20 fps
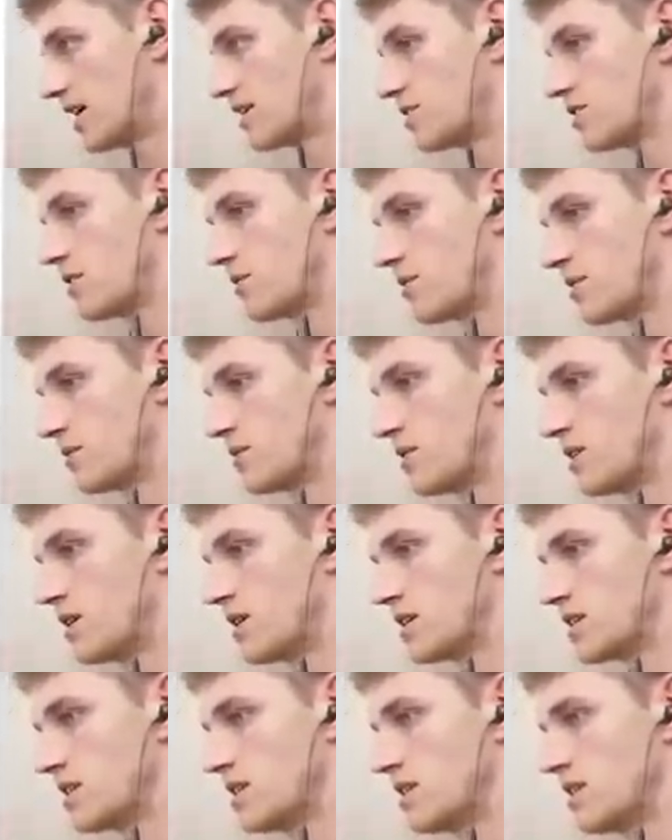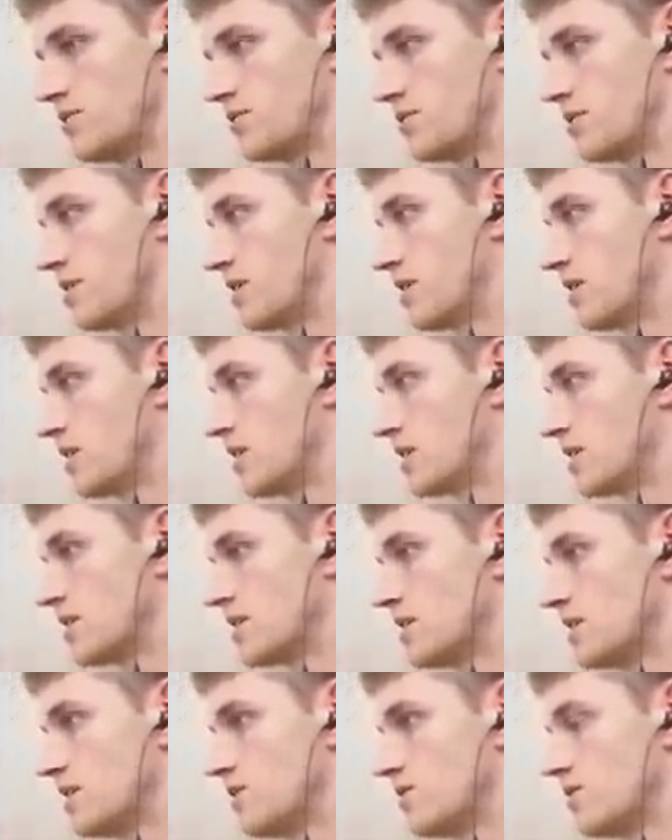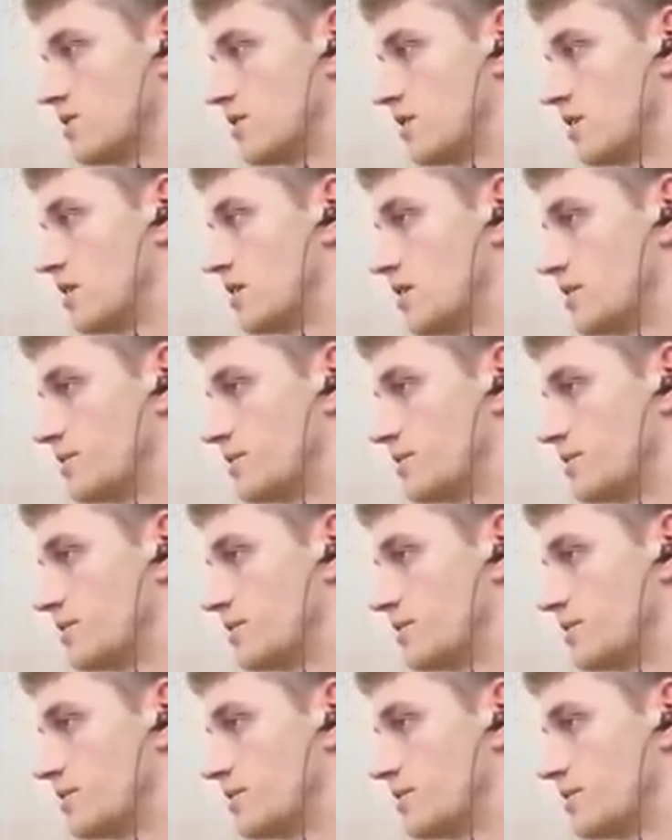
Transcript: catch up them lot. I see you all.